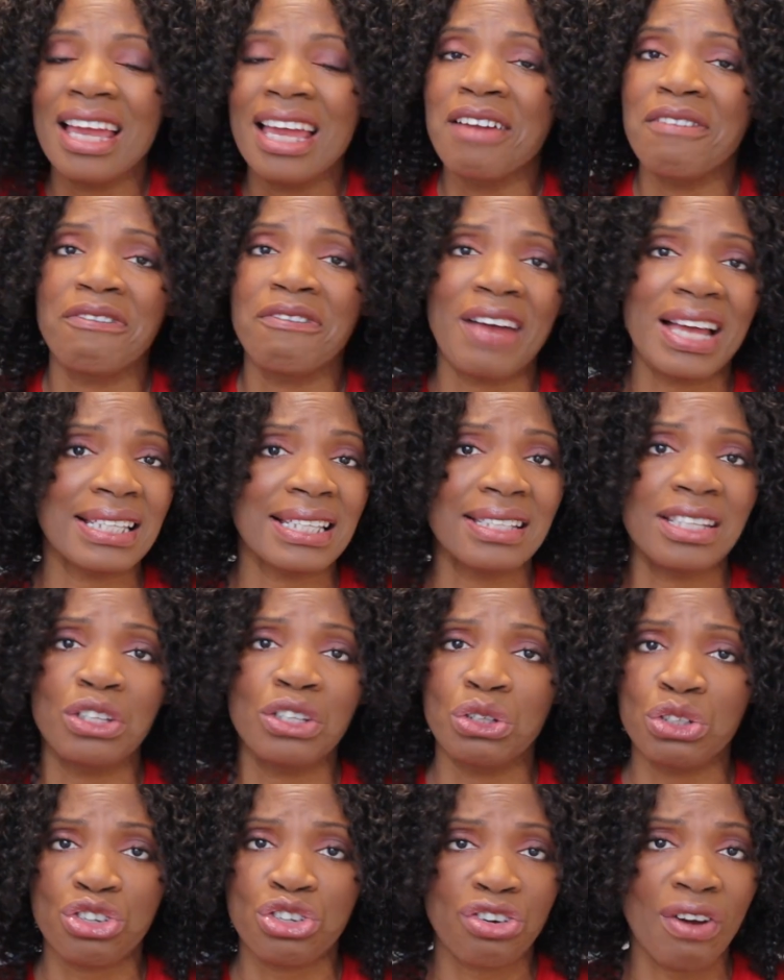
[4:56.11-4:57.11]
Invest in
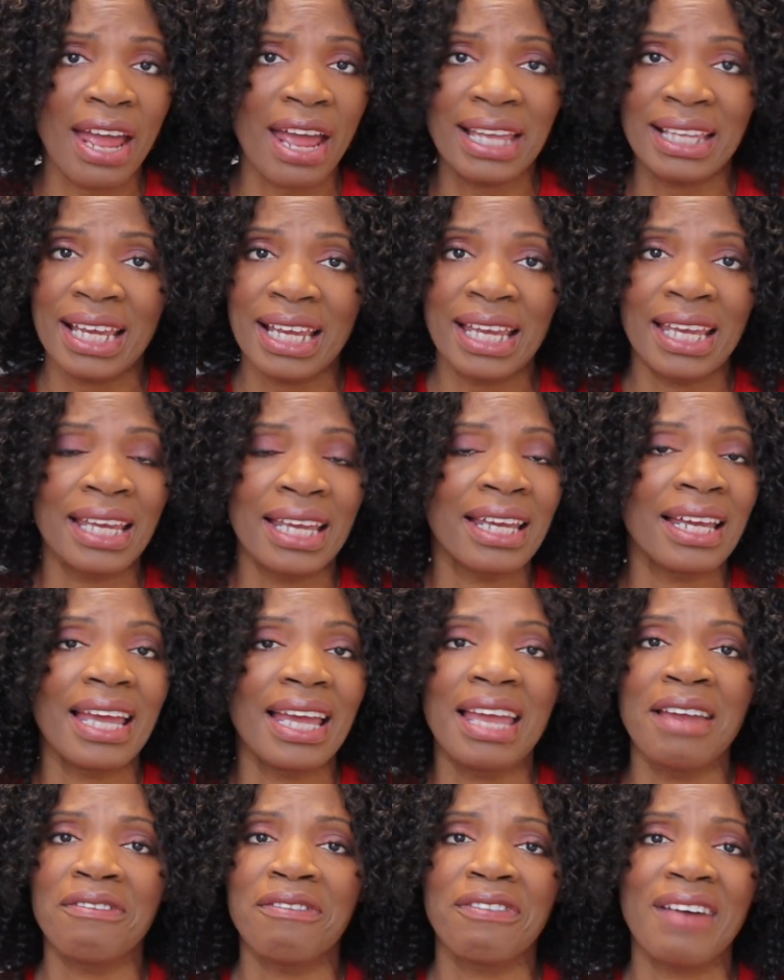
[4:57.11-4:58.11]
your
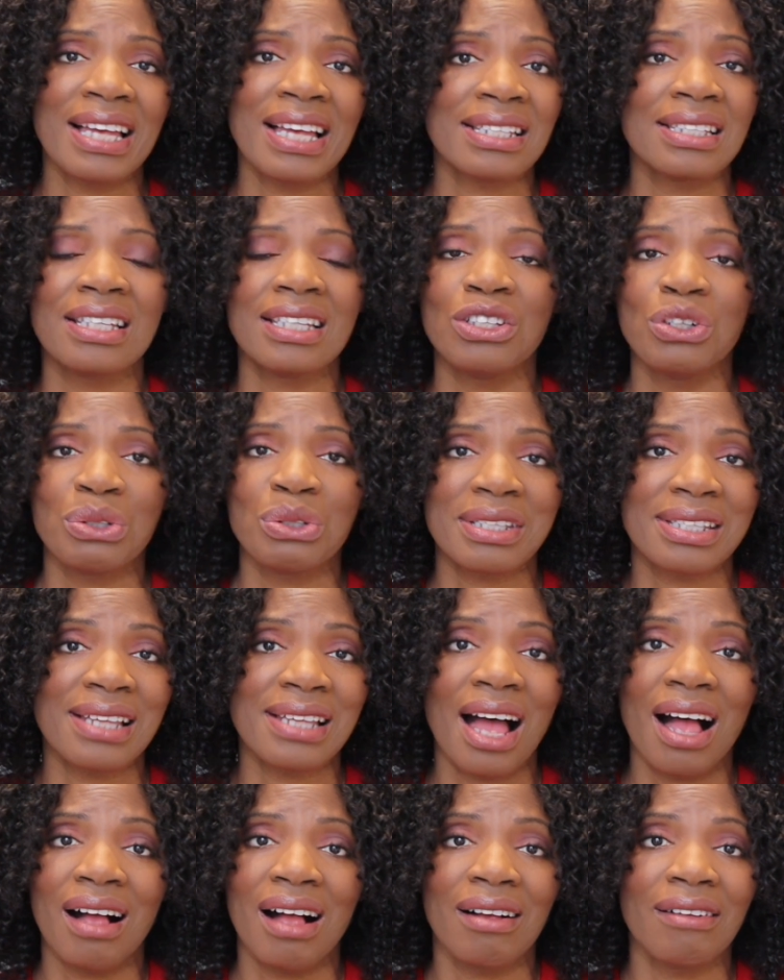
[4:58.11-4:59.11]
training, invest in
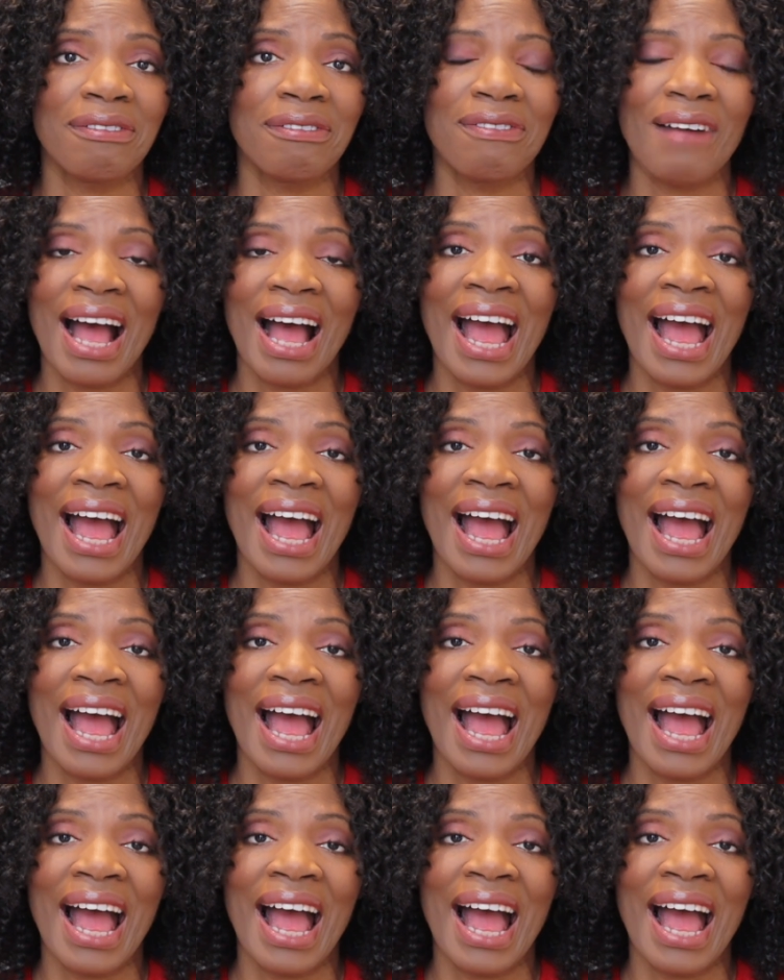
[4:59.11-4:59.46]
yourself,